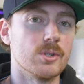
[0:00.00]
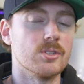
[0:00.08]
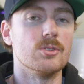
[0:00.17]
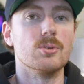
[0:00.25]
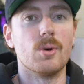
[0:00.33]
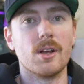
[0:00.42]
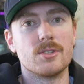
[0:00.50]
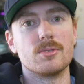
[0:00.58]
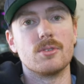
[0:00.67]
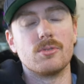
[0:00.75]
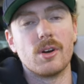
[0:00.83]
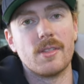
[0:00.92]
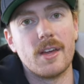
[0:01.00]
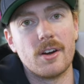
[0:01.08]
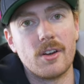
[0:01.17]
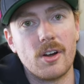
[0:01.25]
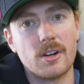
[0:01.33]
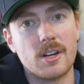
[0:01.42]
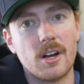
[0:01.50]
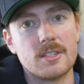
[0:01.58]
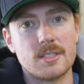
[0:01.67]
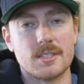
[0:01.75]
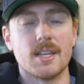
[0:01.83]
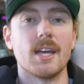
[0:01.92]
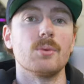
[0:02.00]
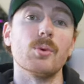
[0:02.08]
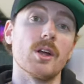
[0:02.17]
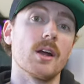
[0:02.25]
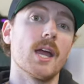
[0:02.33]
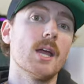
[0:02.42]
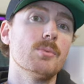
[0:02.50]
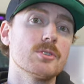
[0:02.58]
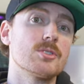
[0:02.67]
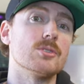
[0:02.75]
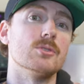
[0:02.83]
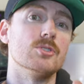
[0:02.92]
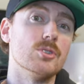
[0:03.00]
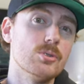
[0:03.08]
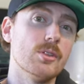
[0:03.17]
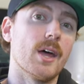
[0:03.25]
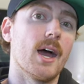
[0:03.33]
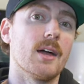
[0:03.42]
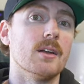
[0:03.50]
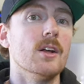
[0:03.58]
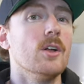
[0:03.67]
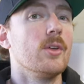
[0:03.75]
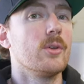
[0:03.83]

We do want to avoid that at all causes, and we are able to do that